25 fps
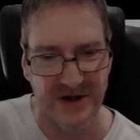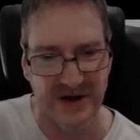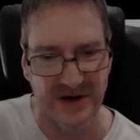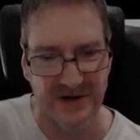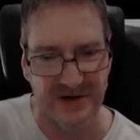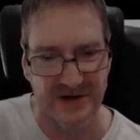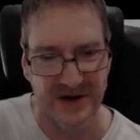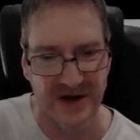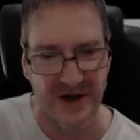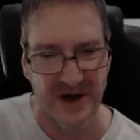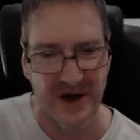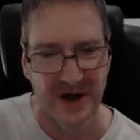
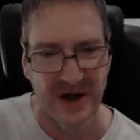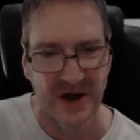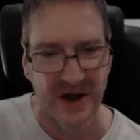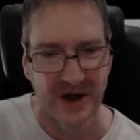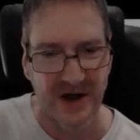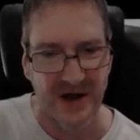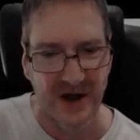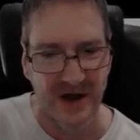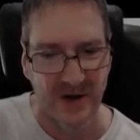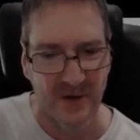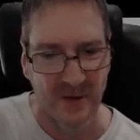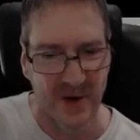Who,
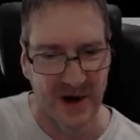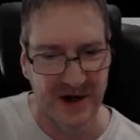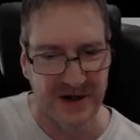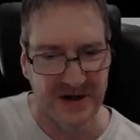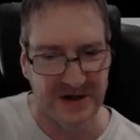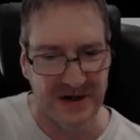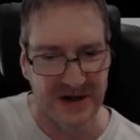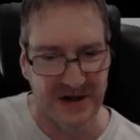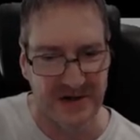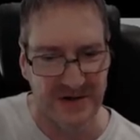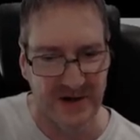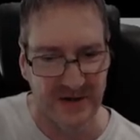where
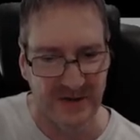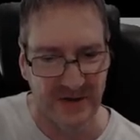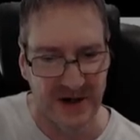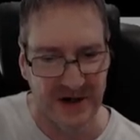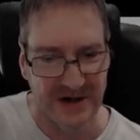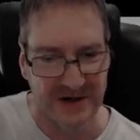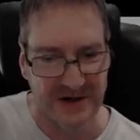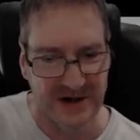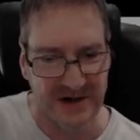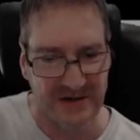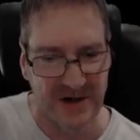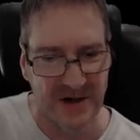did you come up?
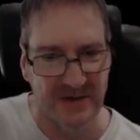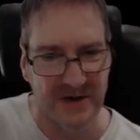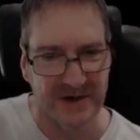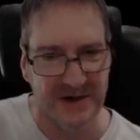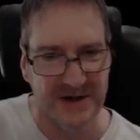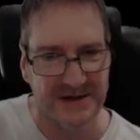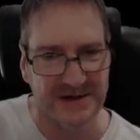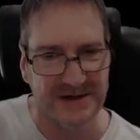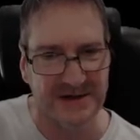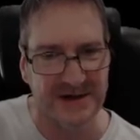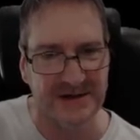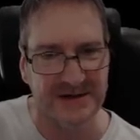Where did you come up
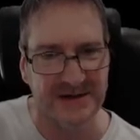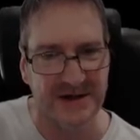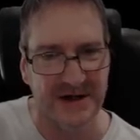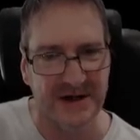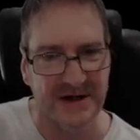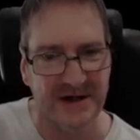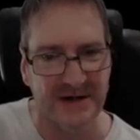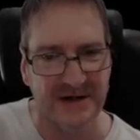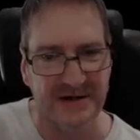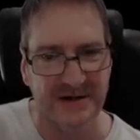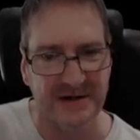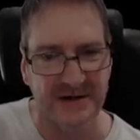with this
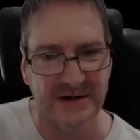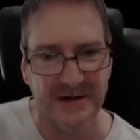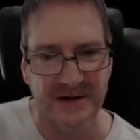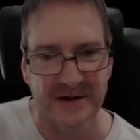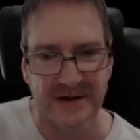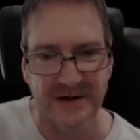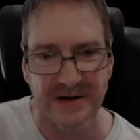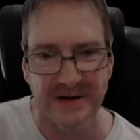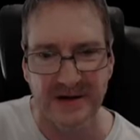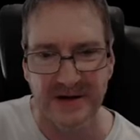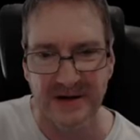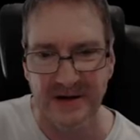design,
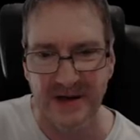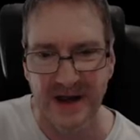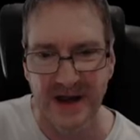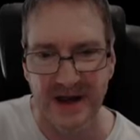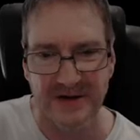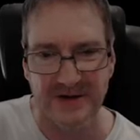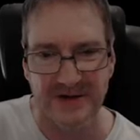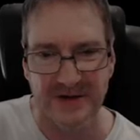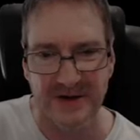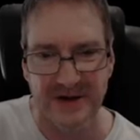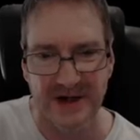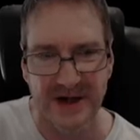
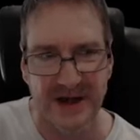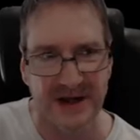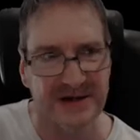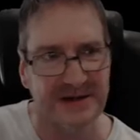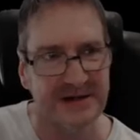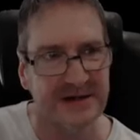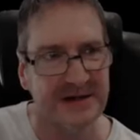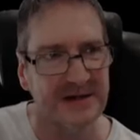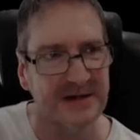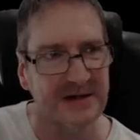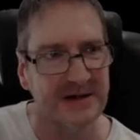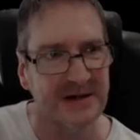Android
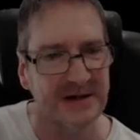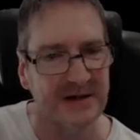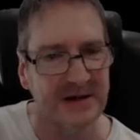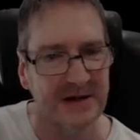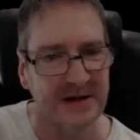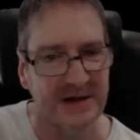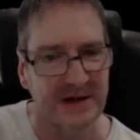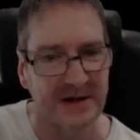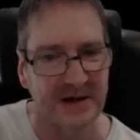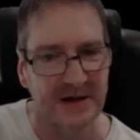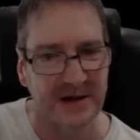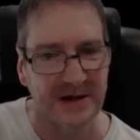Lust?
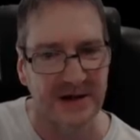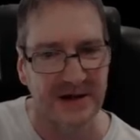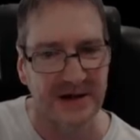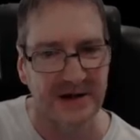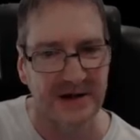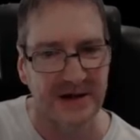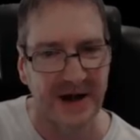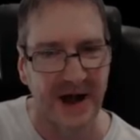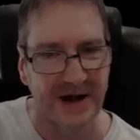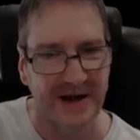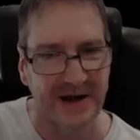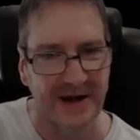
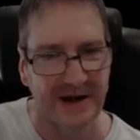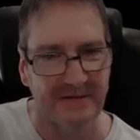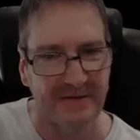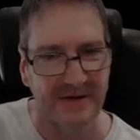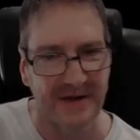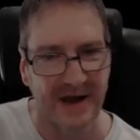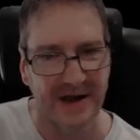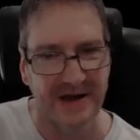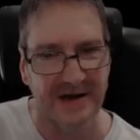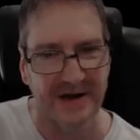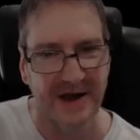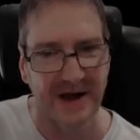I
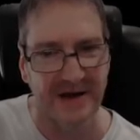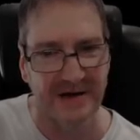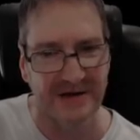love that.